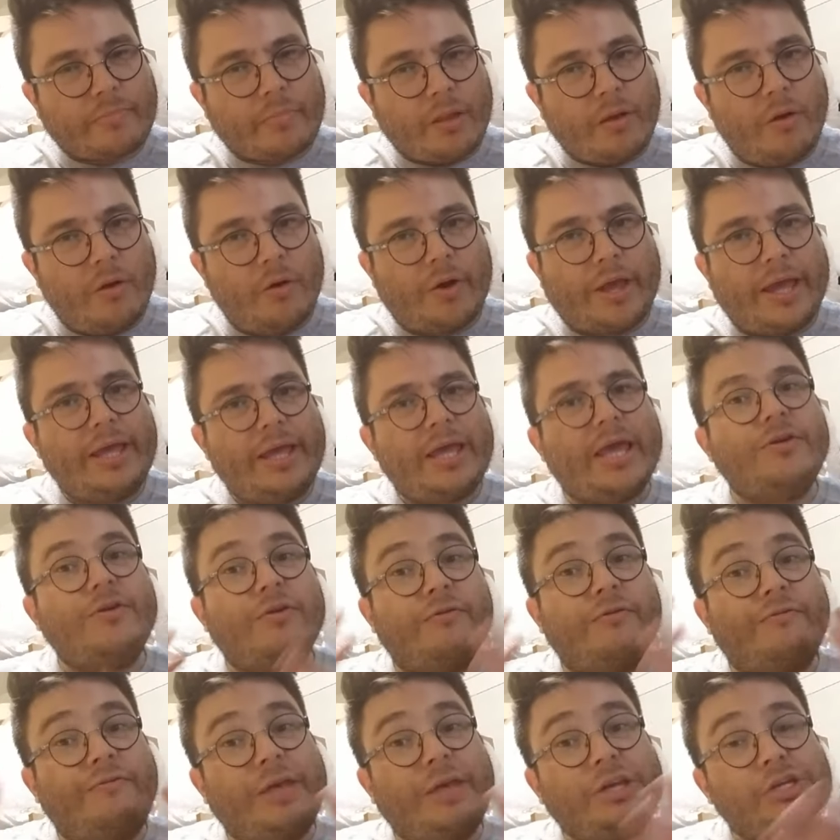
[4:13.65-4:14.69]
okay, and your
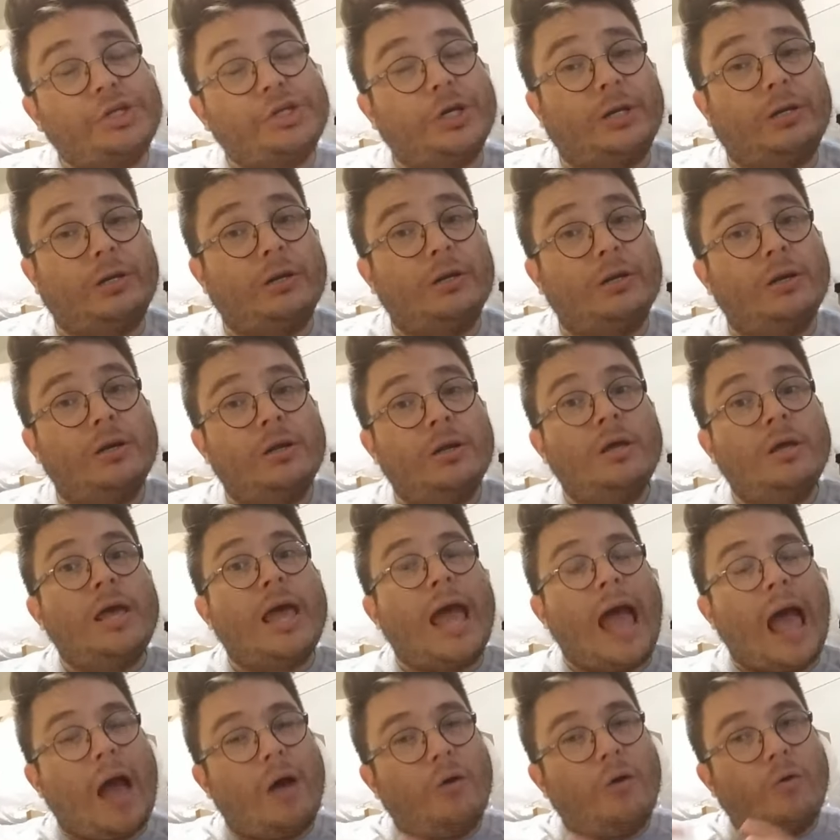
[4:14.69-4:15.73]
vision,
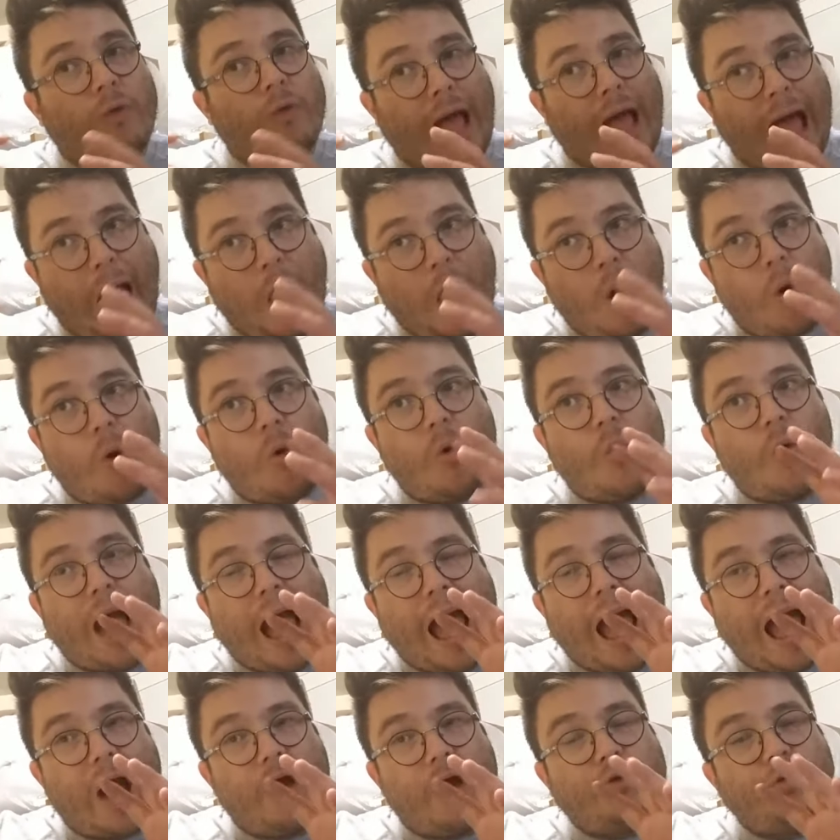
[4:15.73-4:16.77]
how
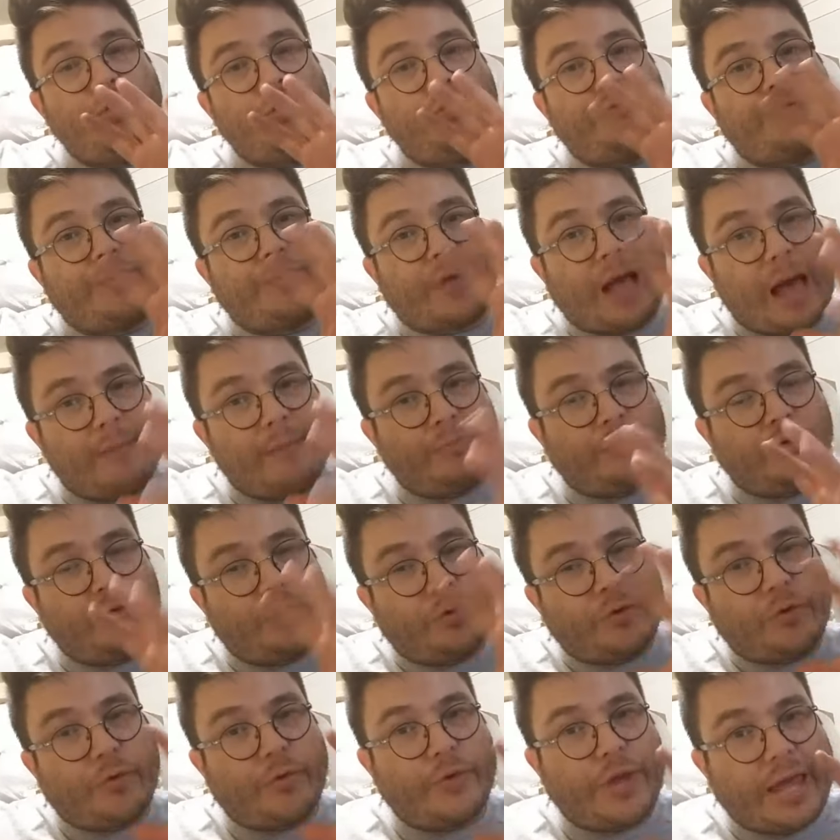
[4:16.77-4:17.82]
you've come to
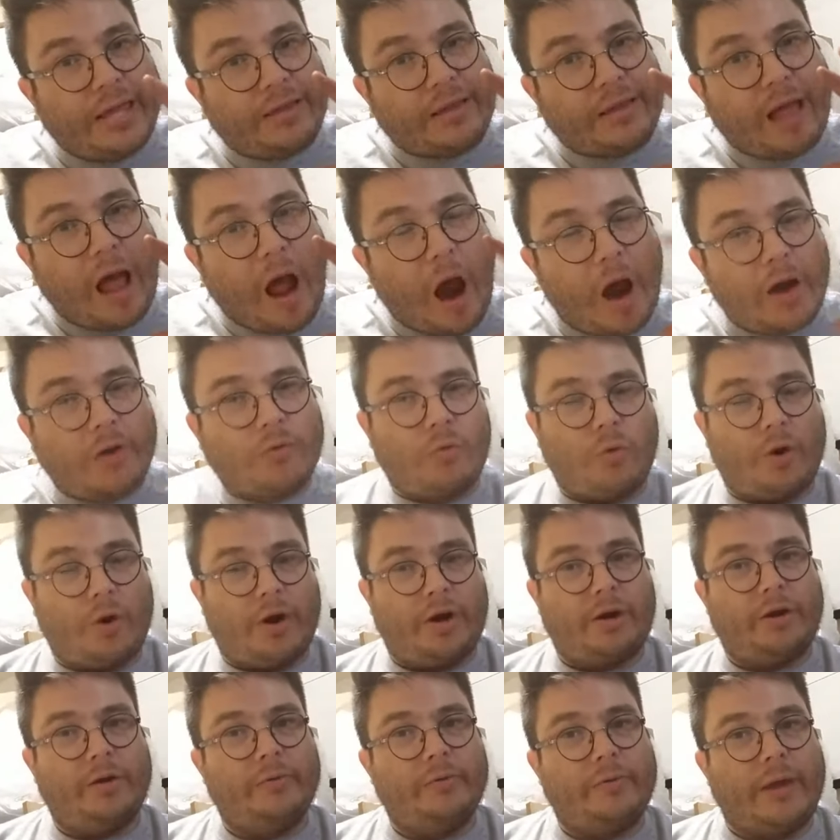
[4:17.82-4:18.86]
create artwork,
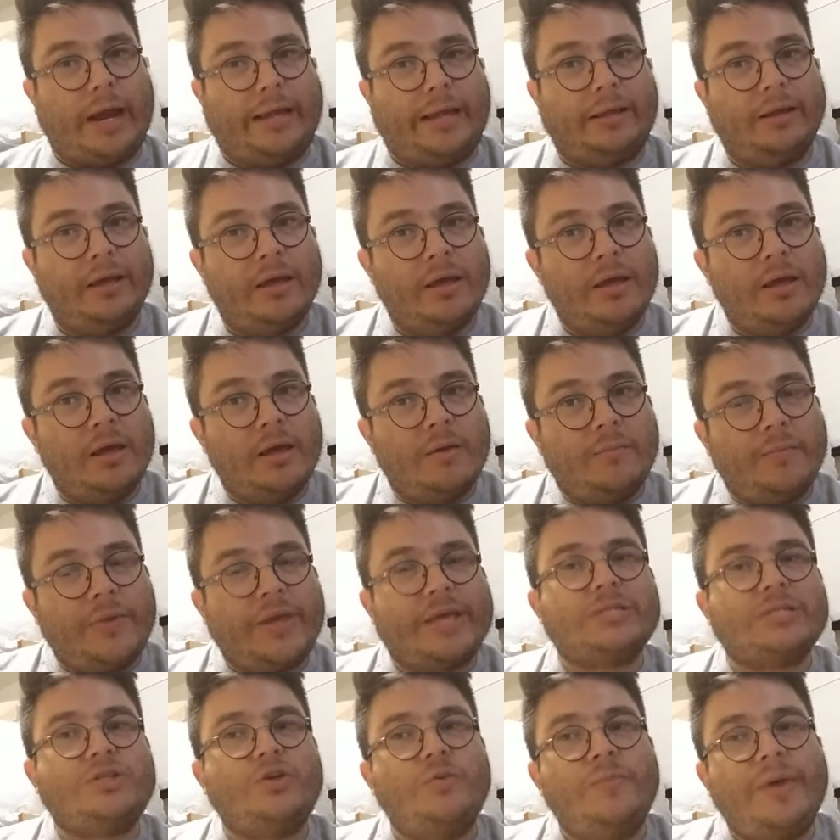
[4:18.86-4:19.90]
right?
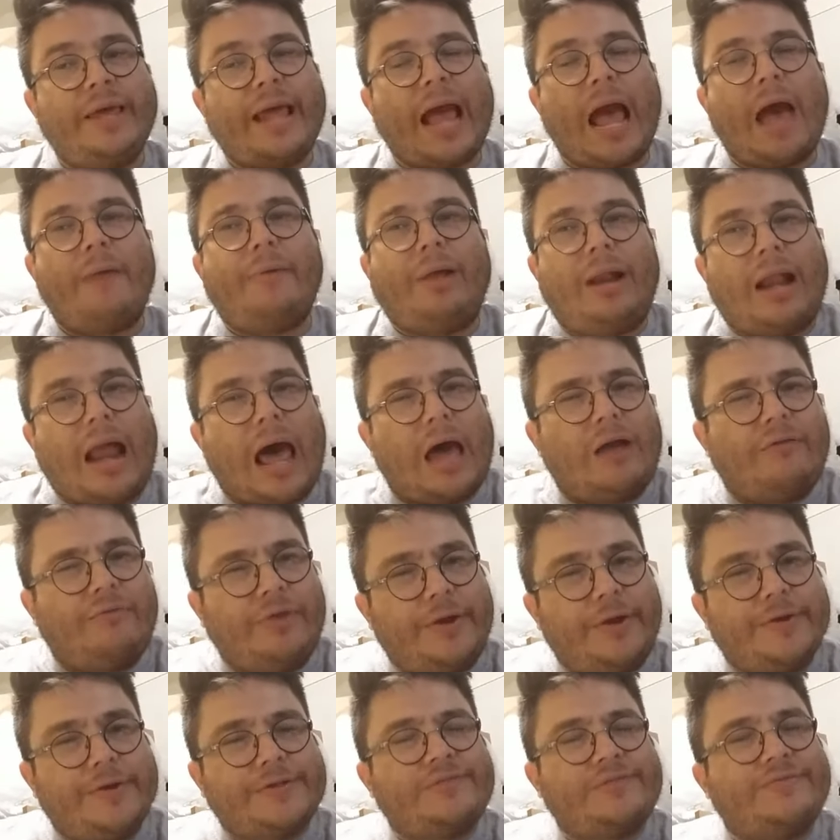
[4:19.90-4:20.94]
Because you may have a lot of
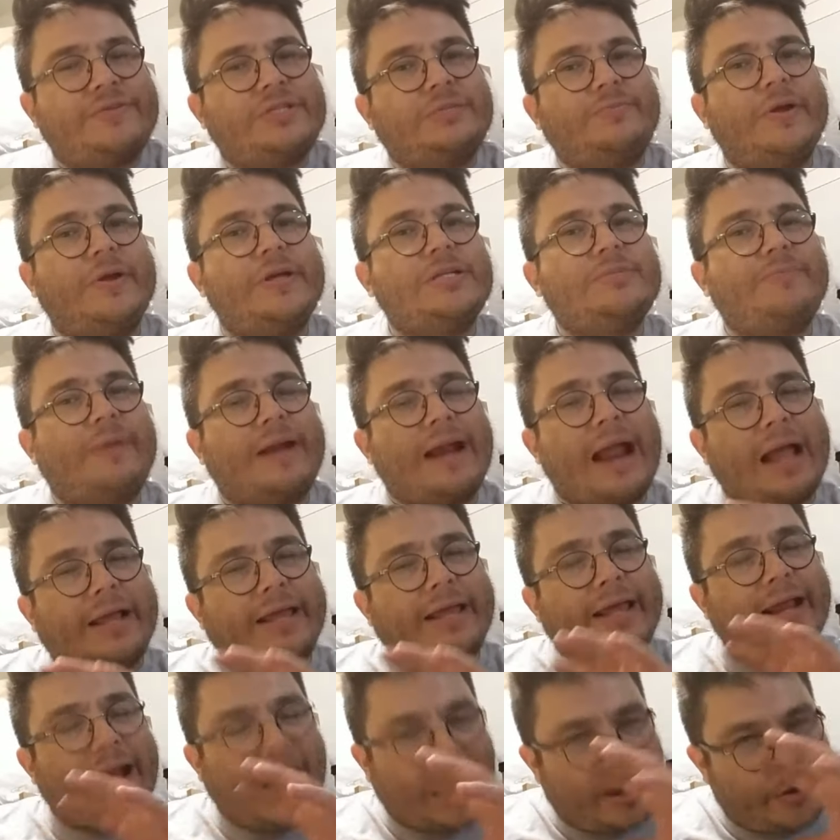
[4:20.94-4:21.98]
years of experience, but not
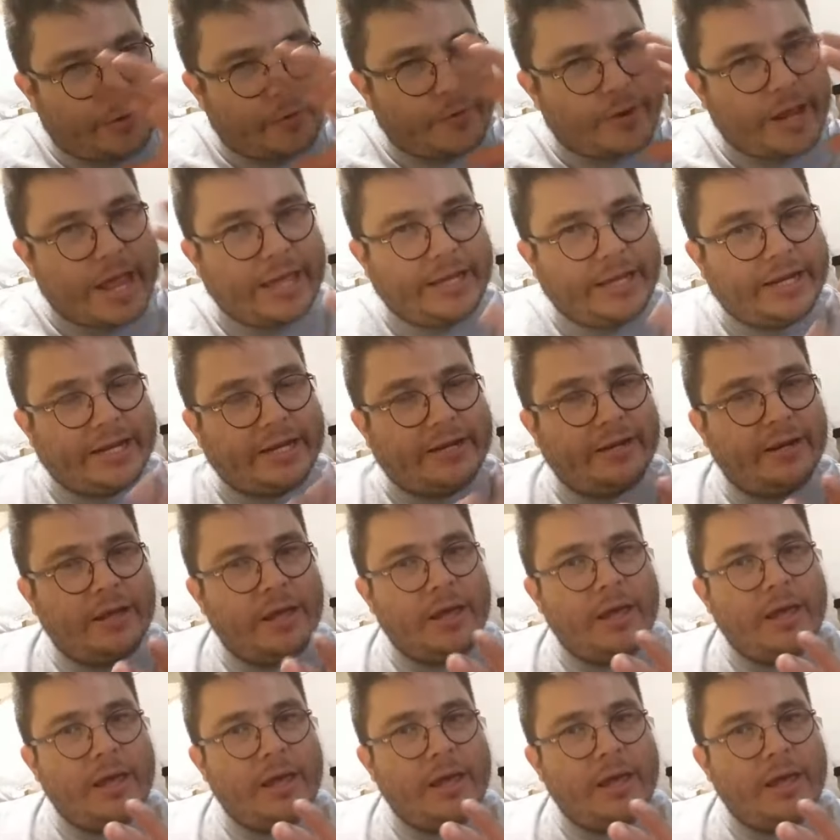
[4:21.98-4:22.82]
yet created